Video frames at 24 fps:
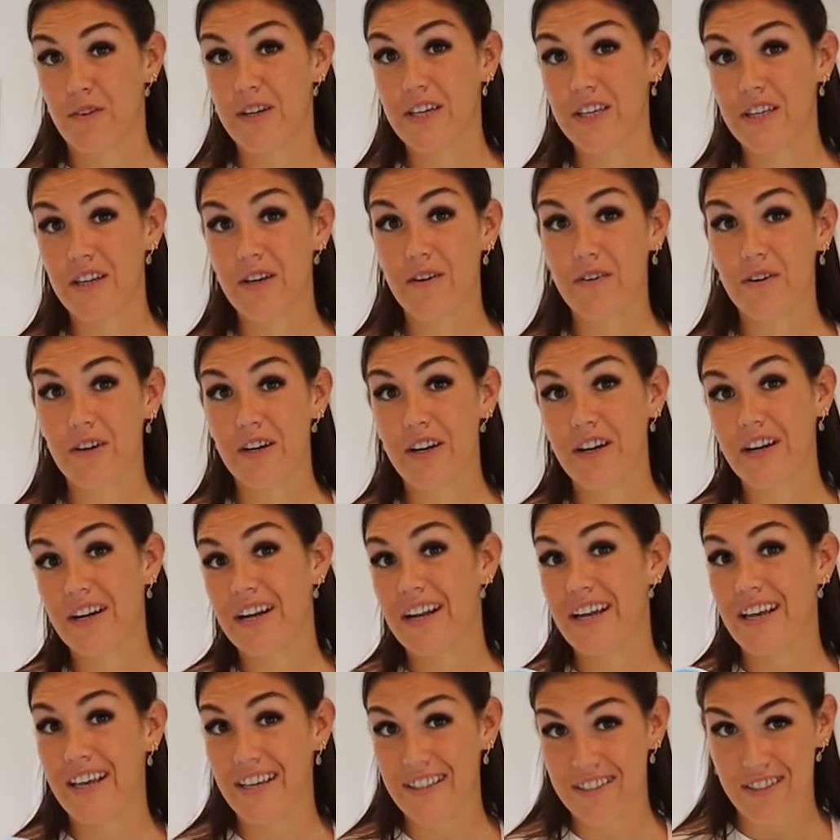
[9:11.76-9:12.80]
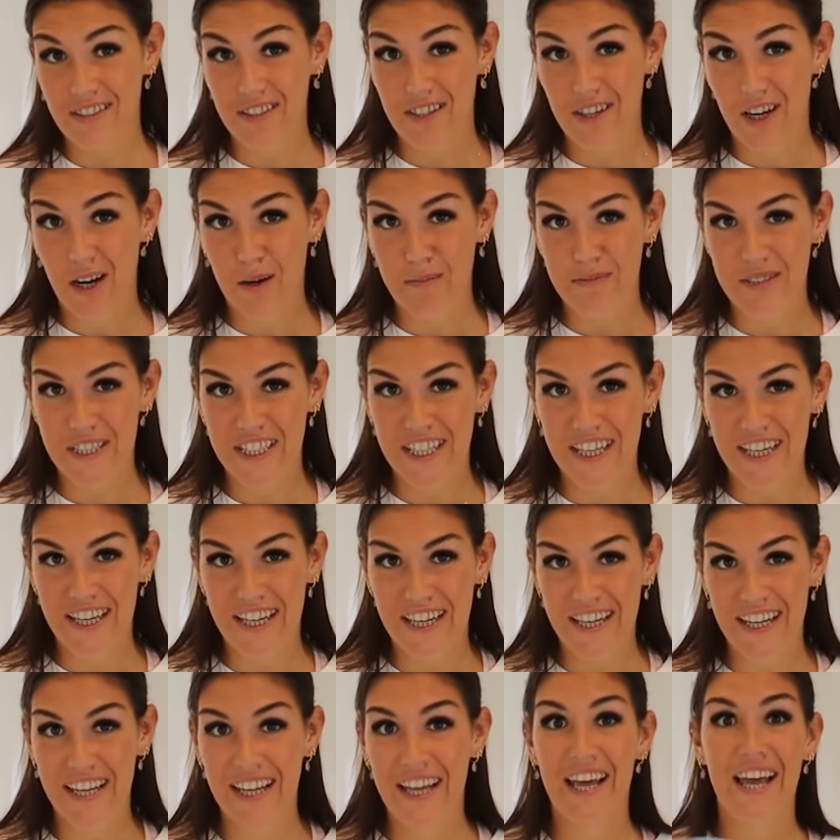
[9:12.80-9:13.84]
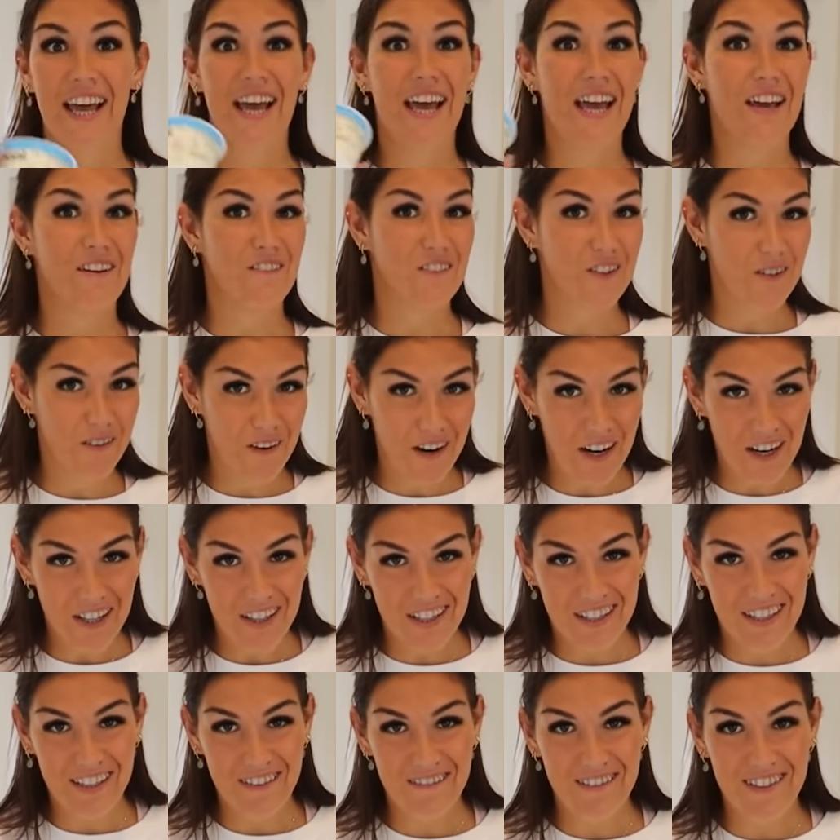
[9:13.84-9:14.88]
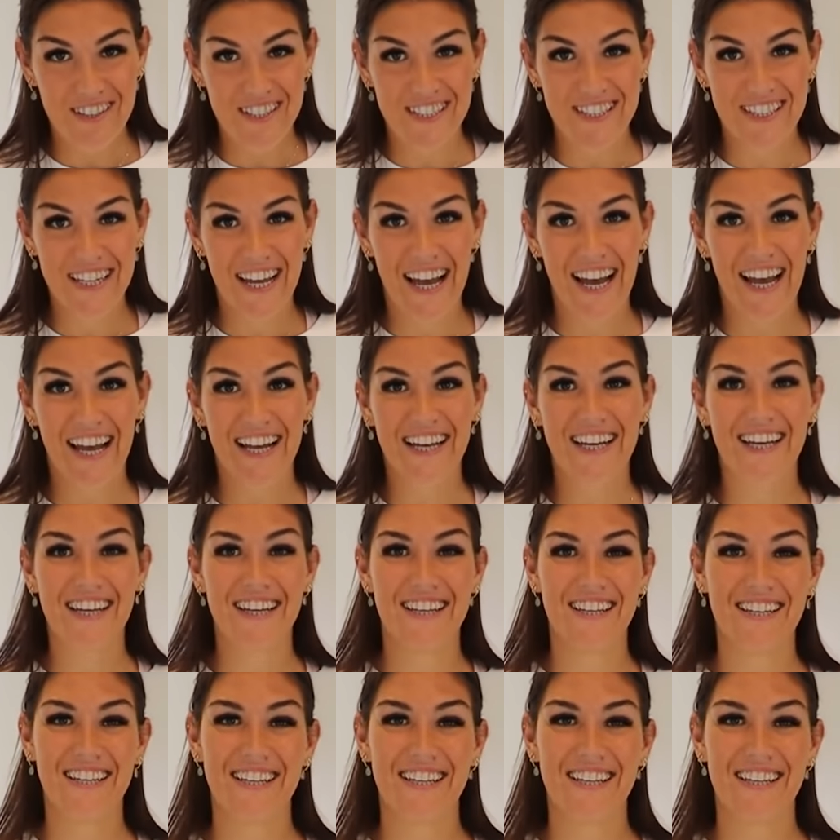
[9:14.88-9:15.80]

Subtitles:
Greek yogurt is a good option if you are looking for a snack.